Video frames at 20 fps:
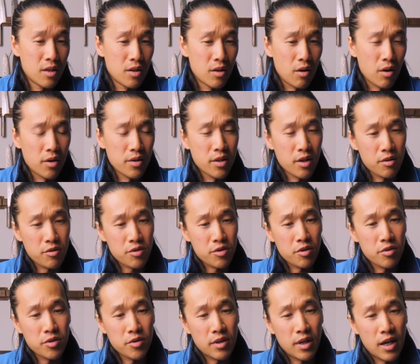all the other
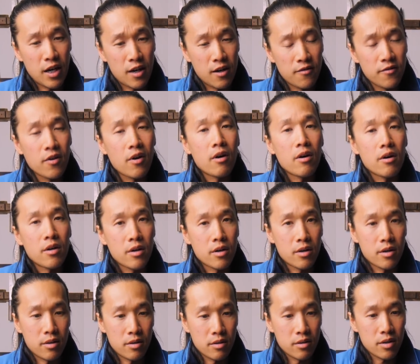stones that you have
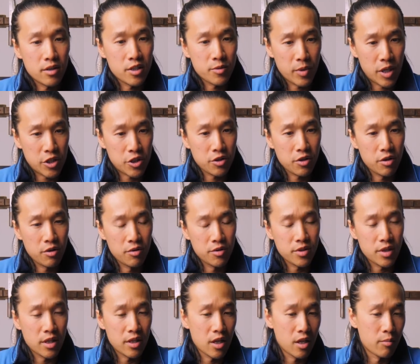are splash and
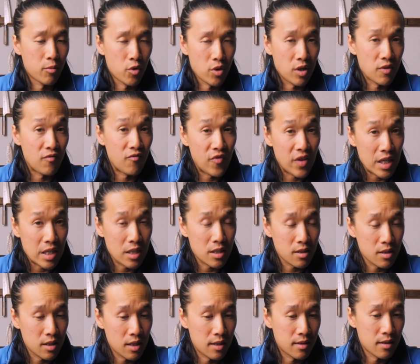goes, and they're more
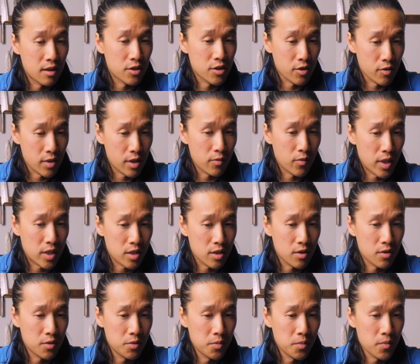convenient than a soaking
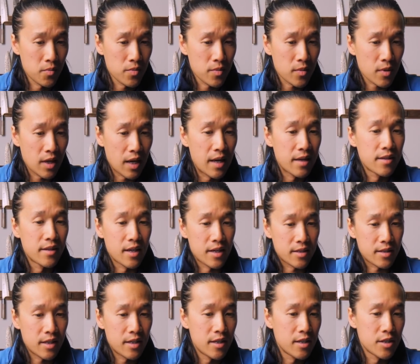whetstone. And
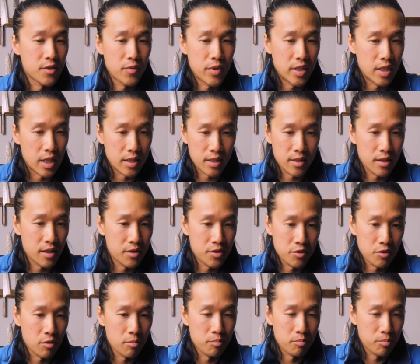yes, it is redundant. There's
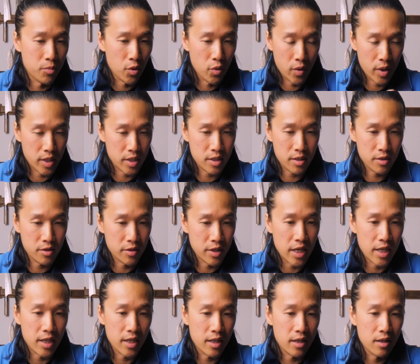no point to
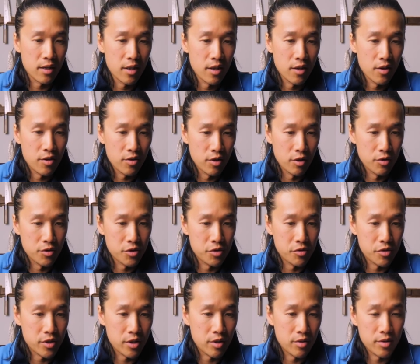getting those
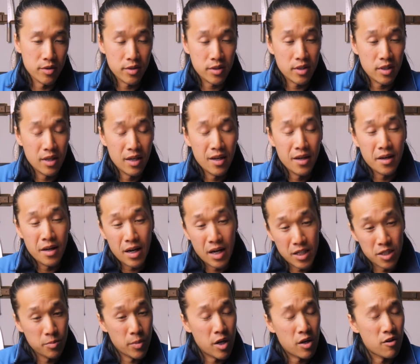2 stones.
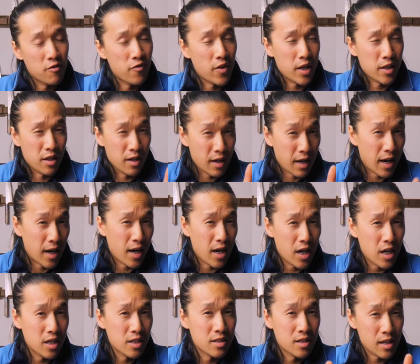As a matter of fact, the
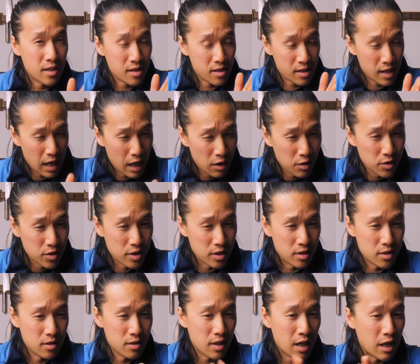Kai
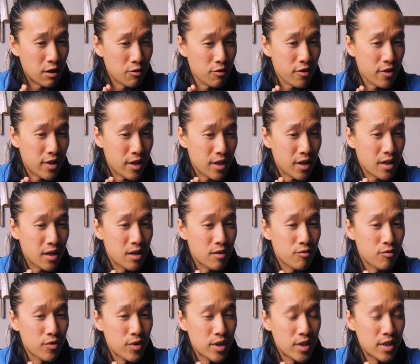6000, I don't think
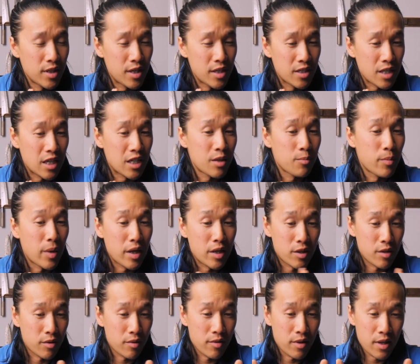it really is any
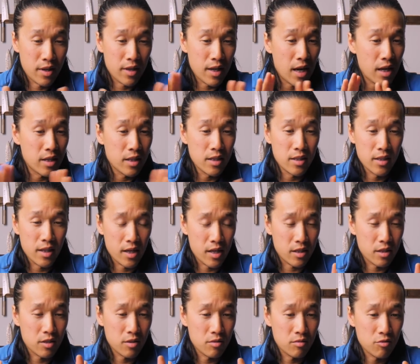better than any
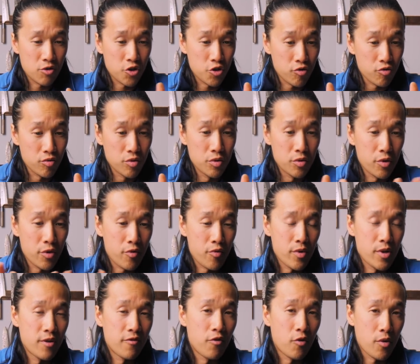like true
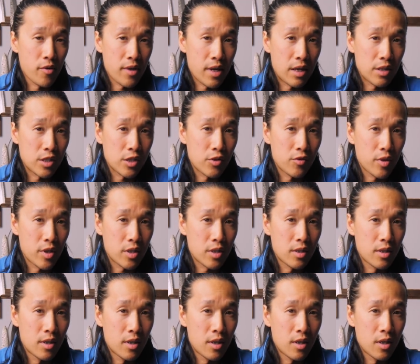3,000 or 4,000
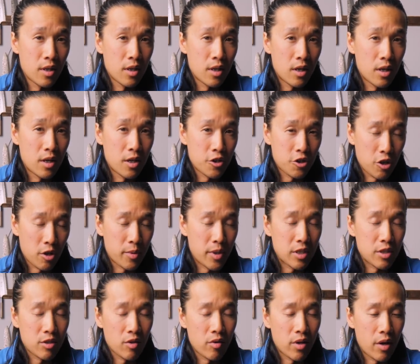grit
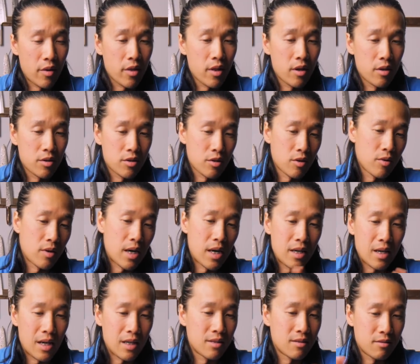sharpening stone out there. So
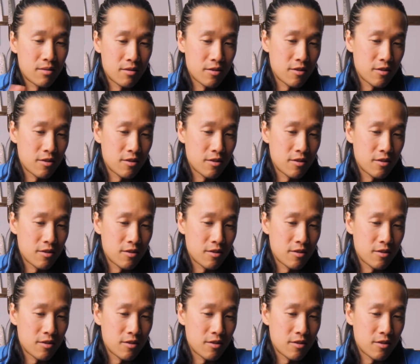I